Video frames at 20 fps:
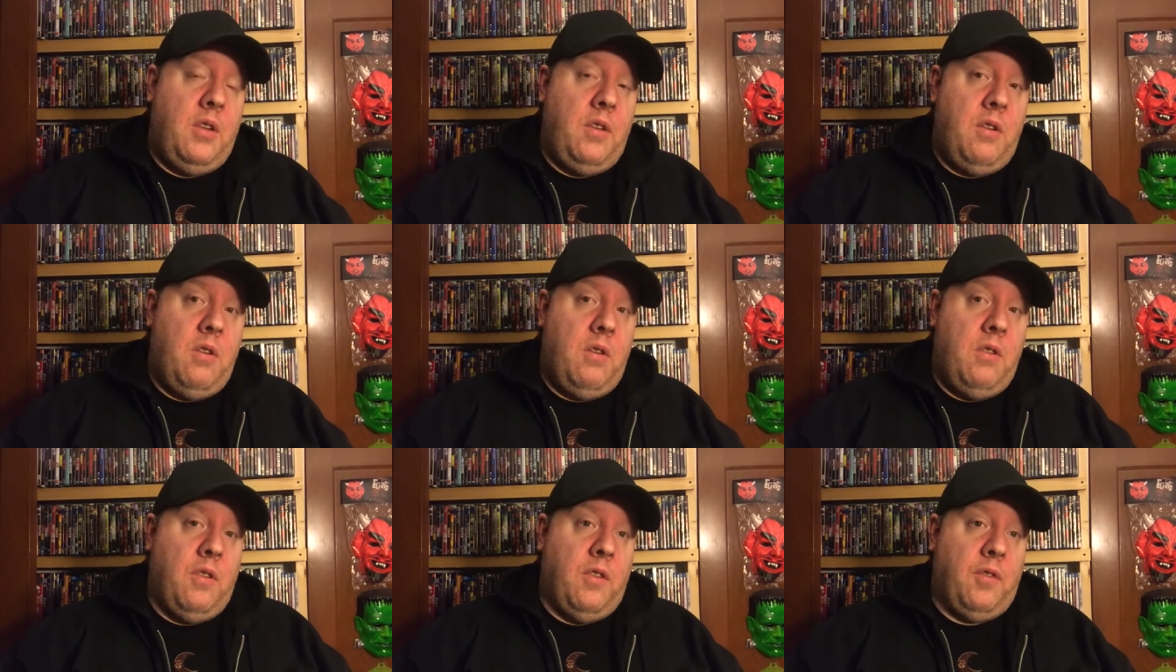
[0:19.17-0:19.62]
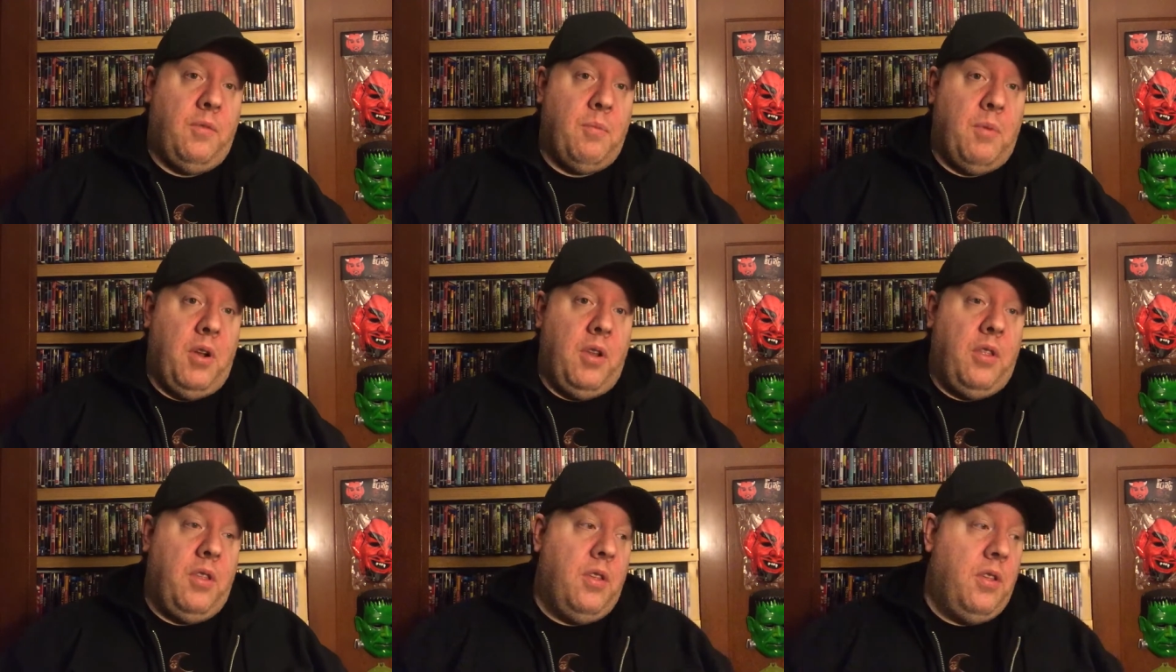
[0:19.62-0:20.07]
during this
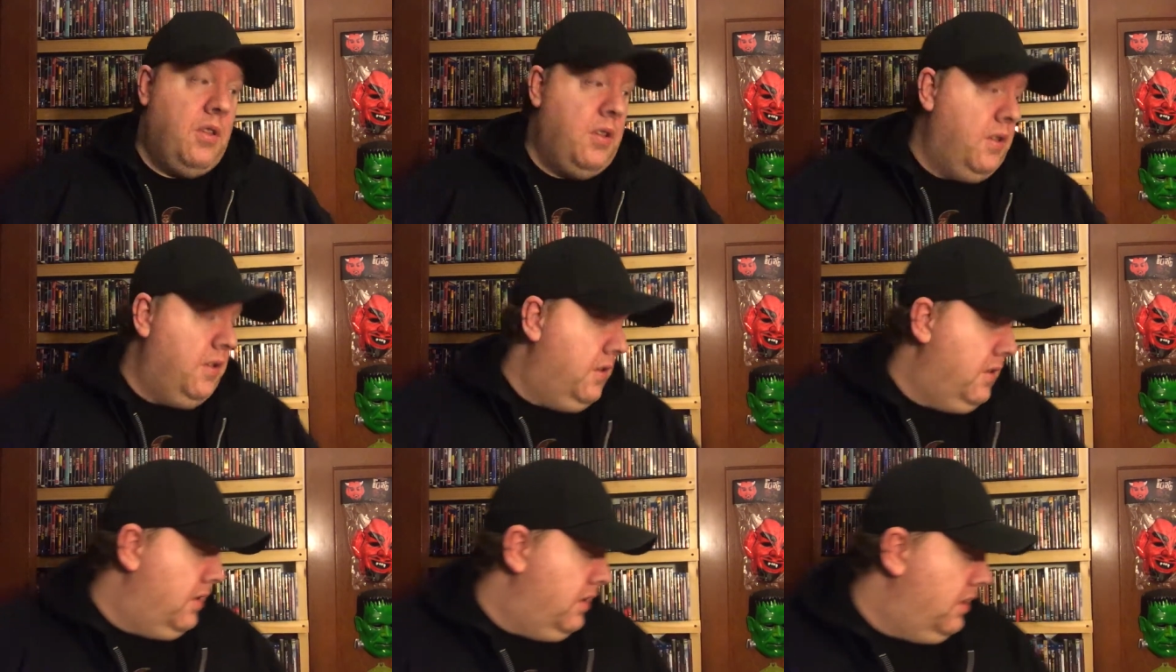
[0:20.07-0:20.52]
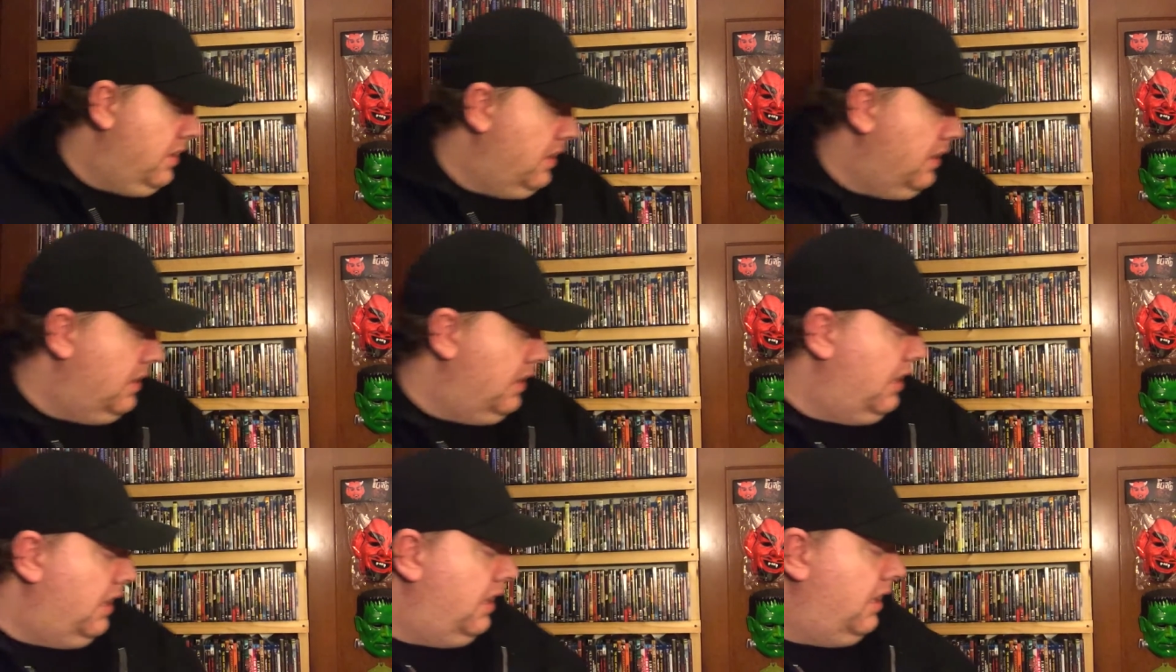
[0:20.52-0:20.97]
month.
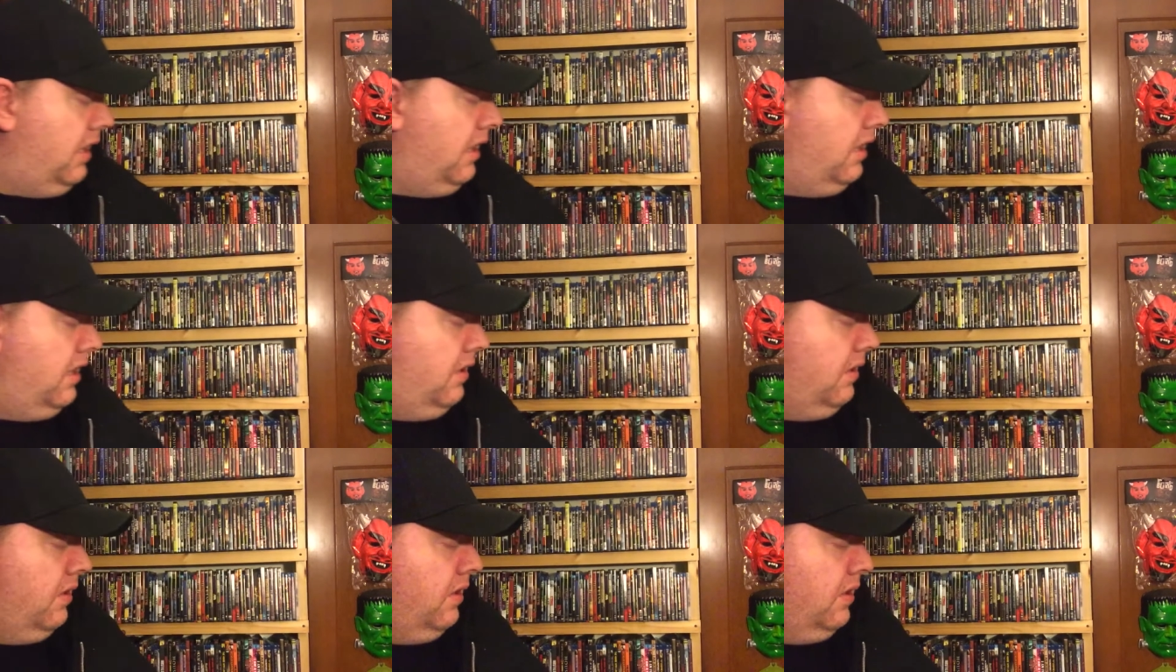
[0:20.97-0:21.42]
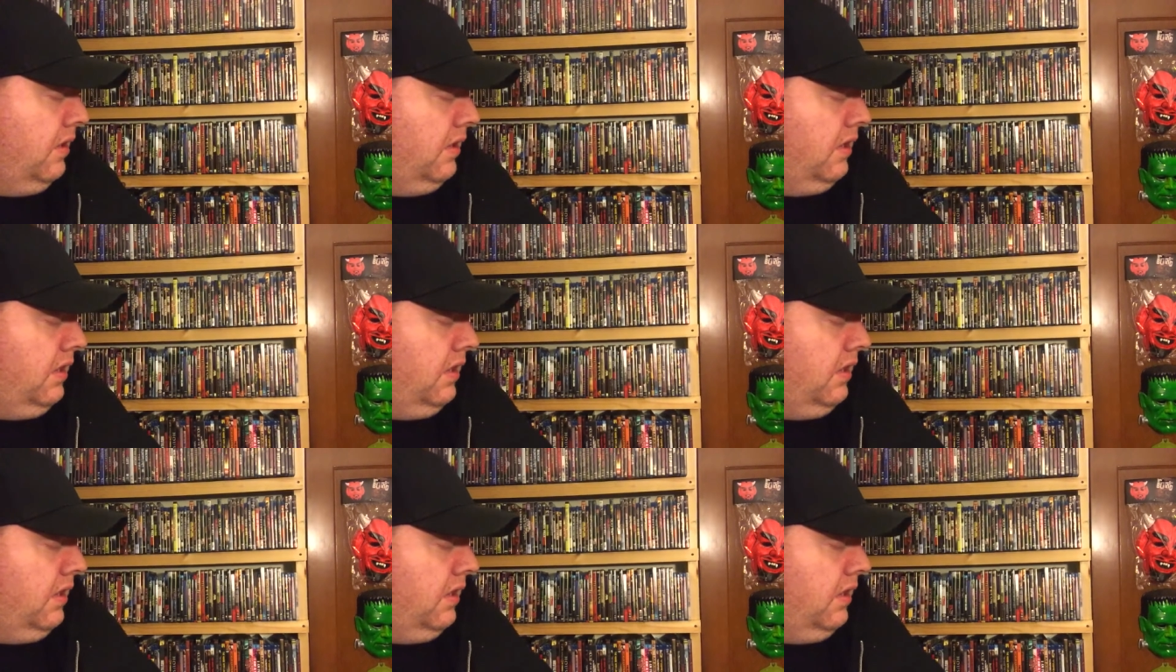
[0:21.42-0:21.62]
And